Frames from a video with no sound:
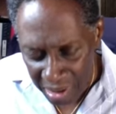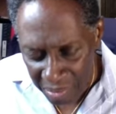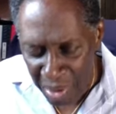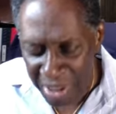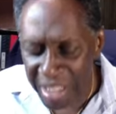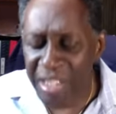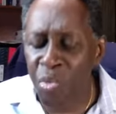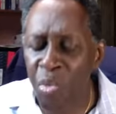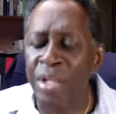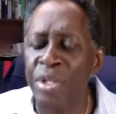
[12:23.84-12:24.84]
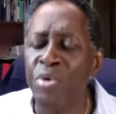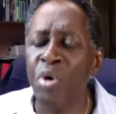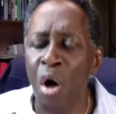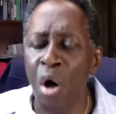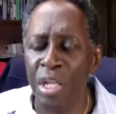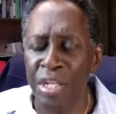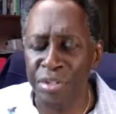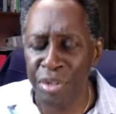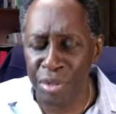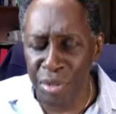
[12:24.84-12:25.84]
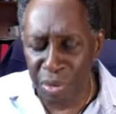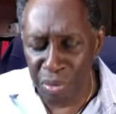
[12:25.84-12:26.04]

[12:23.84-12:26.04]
But it is what you call us to do.